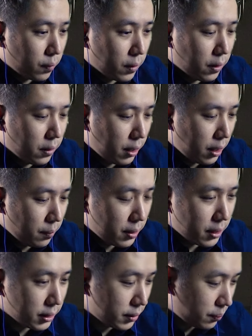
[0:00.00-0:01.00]
Her name
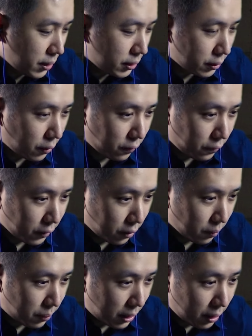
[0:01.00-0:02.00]
is Miss
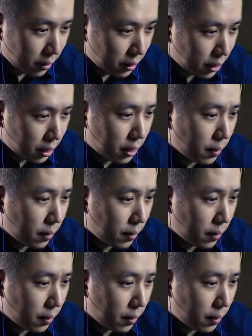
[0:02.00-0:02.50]
Ophir Bar.